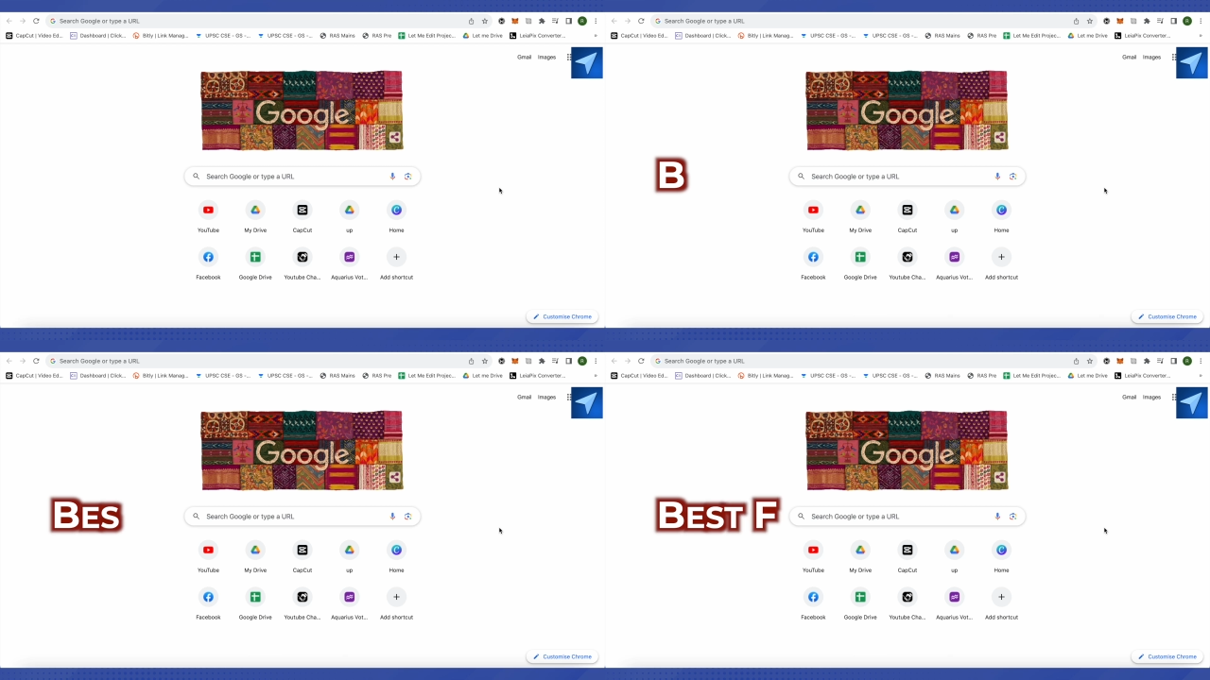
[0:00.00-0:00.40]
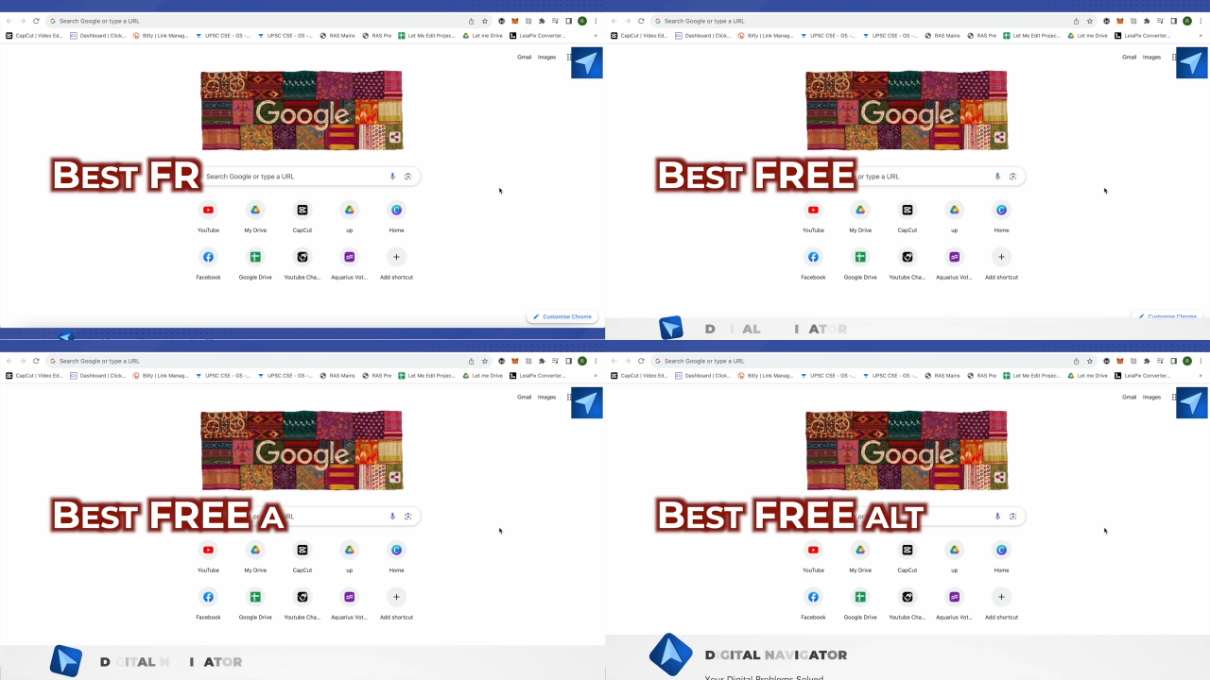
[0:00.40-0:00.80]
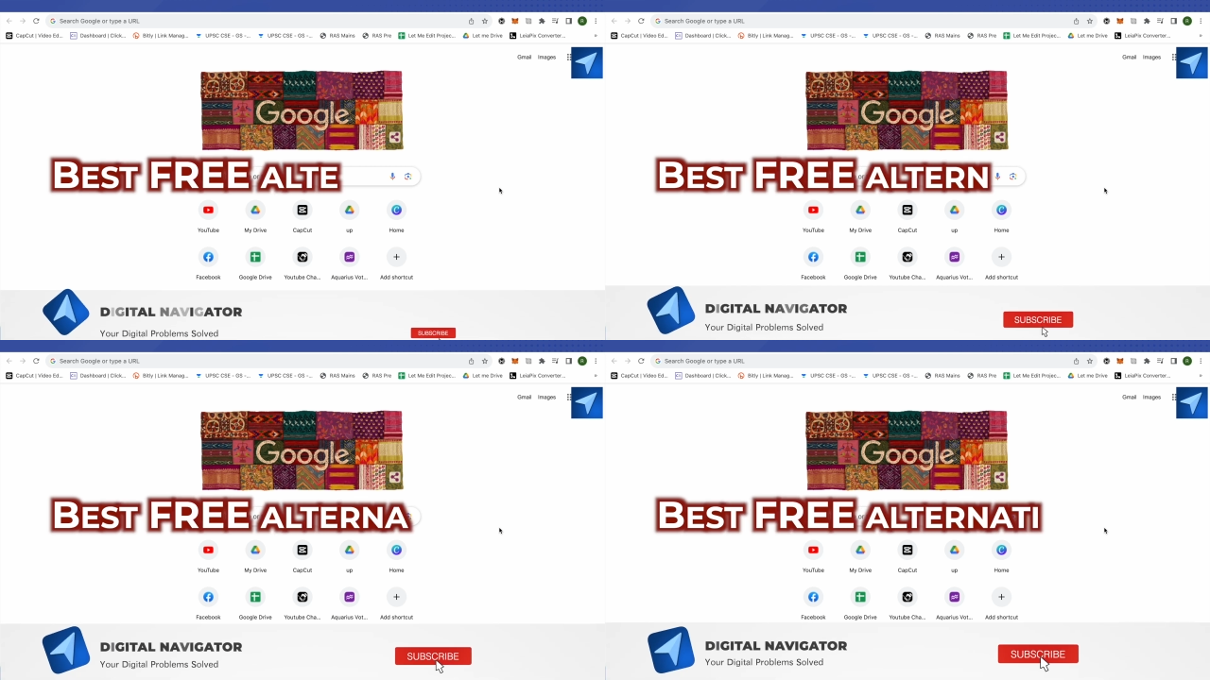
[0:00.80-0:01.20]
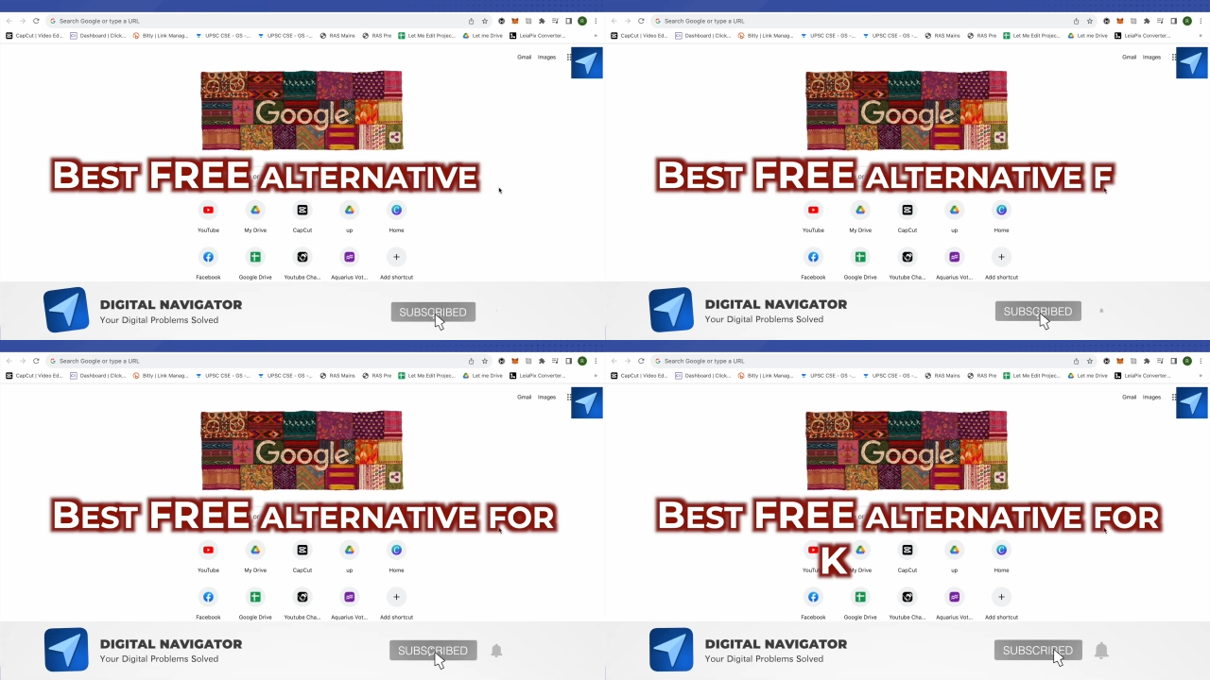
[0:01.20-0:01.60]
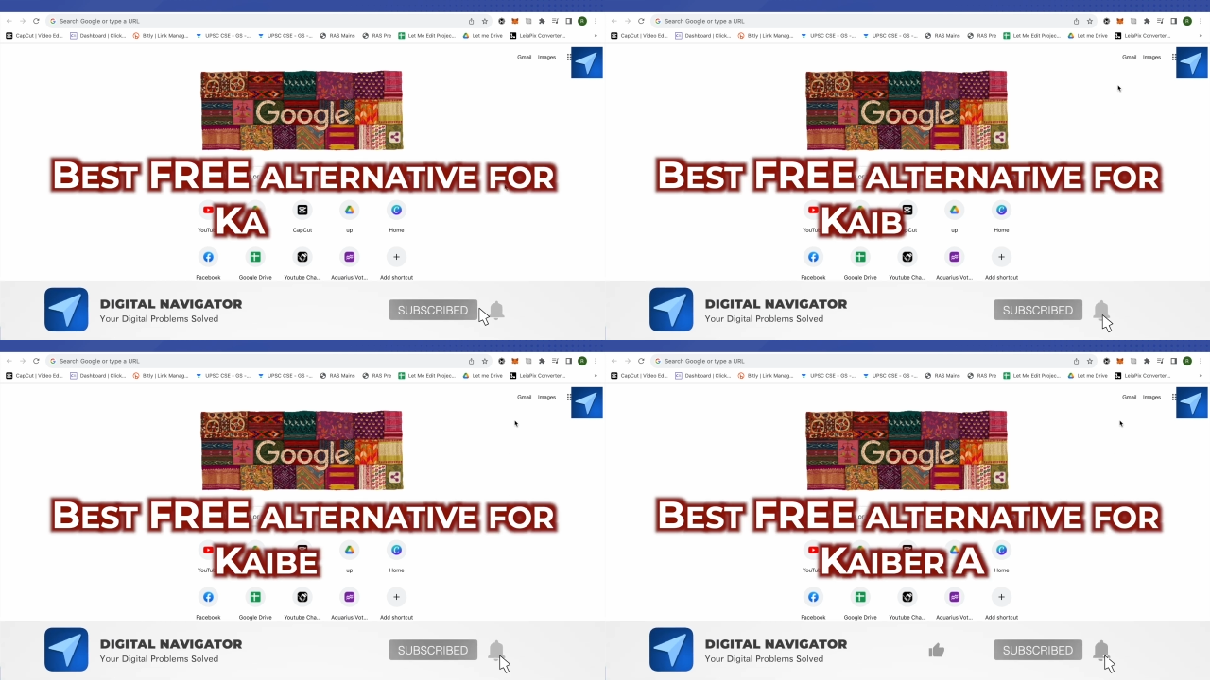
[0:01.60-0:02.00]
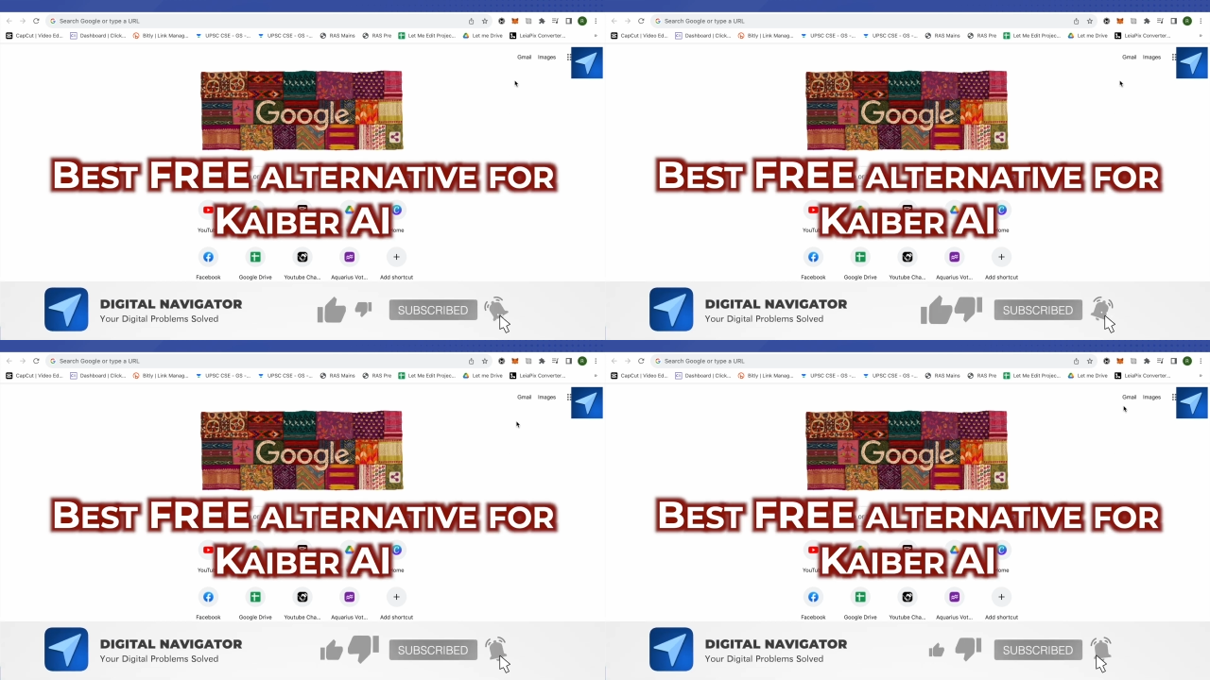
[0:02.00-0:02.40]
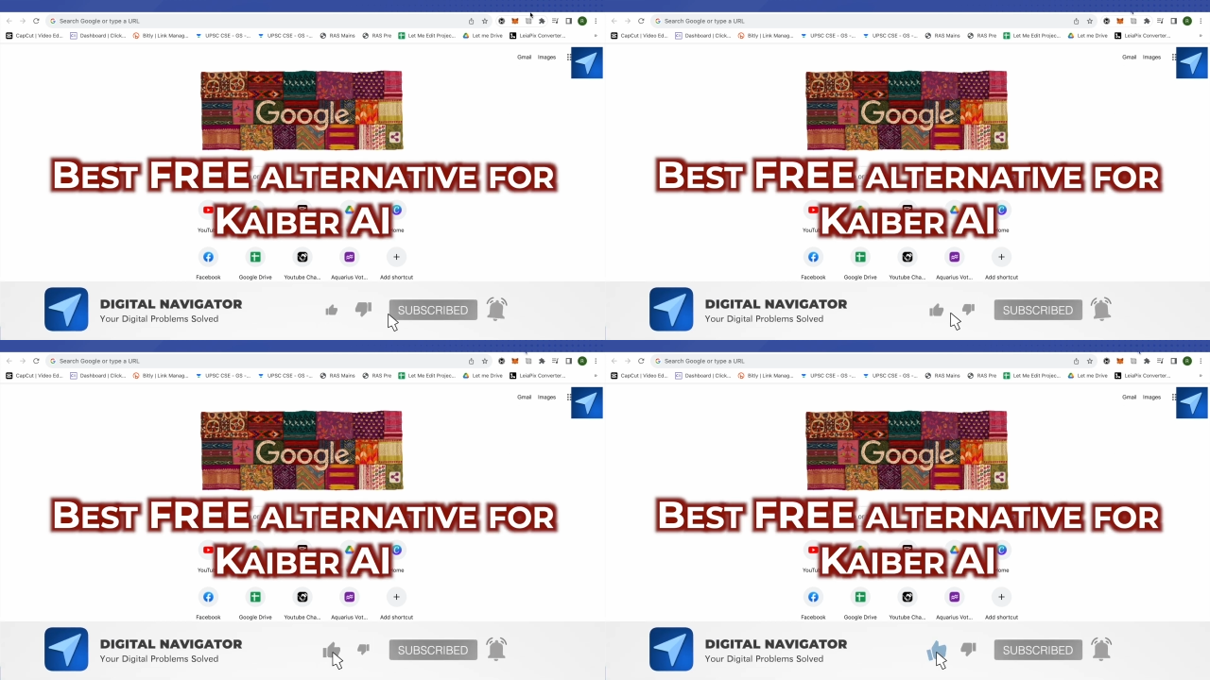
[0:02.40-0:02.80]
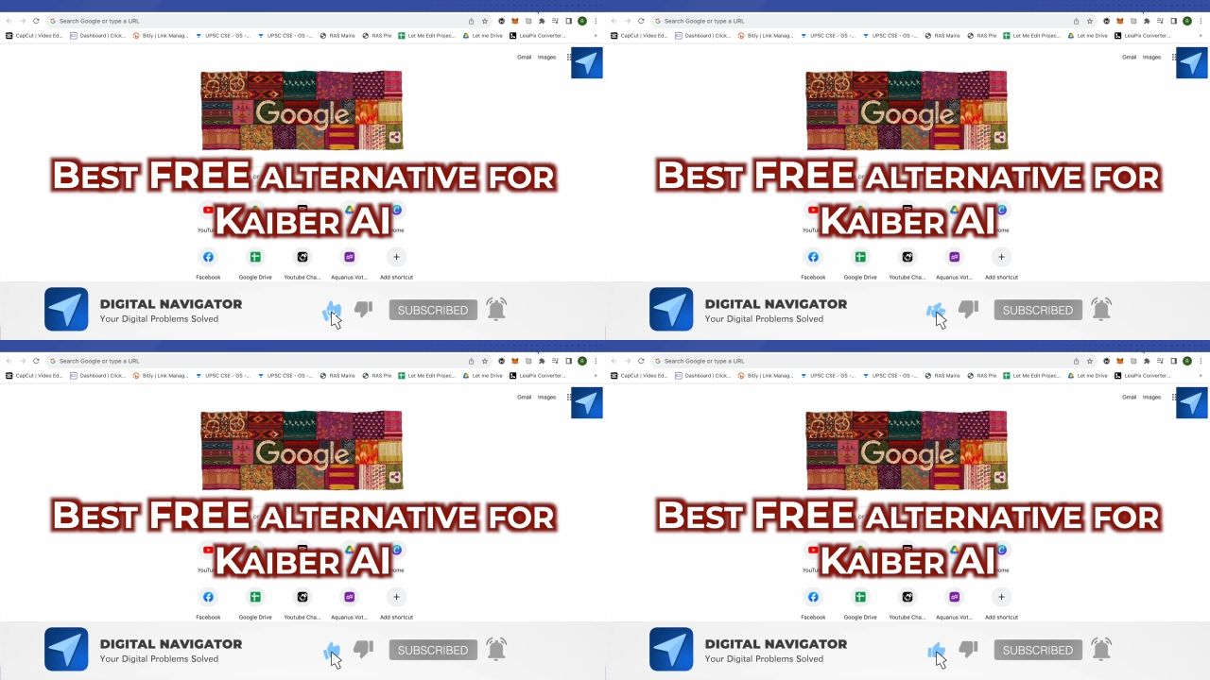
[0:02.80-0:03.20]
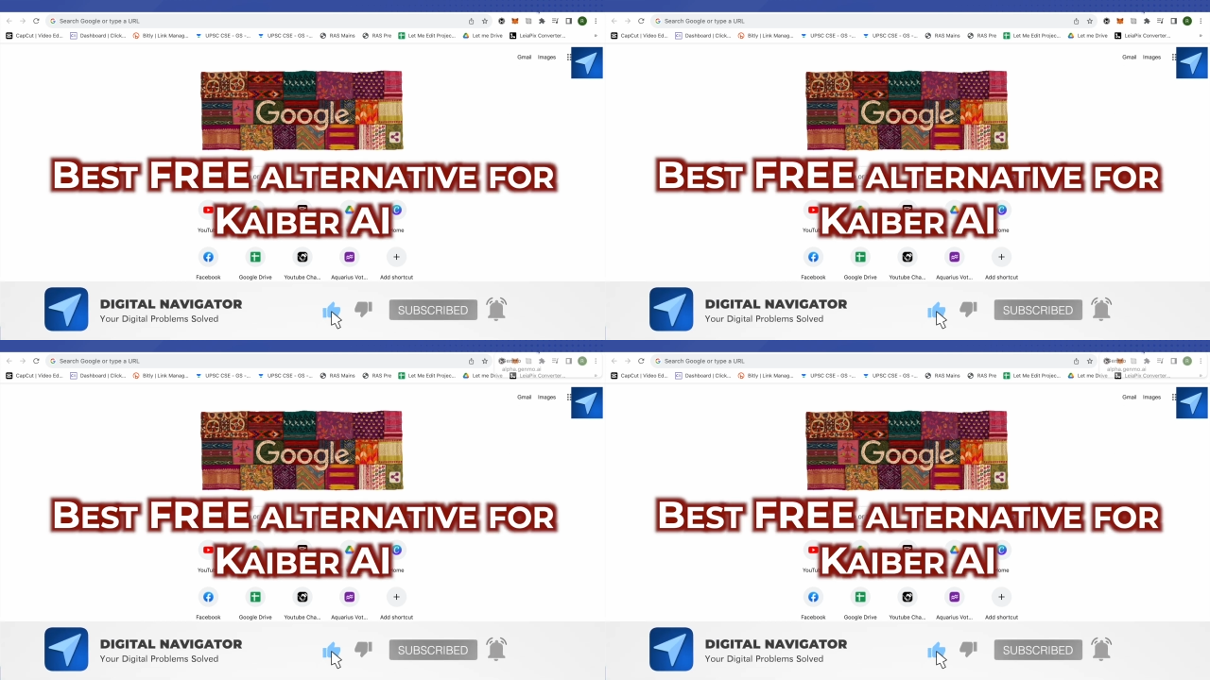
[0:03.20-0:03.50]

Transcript: (no speaker visible)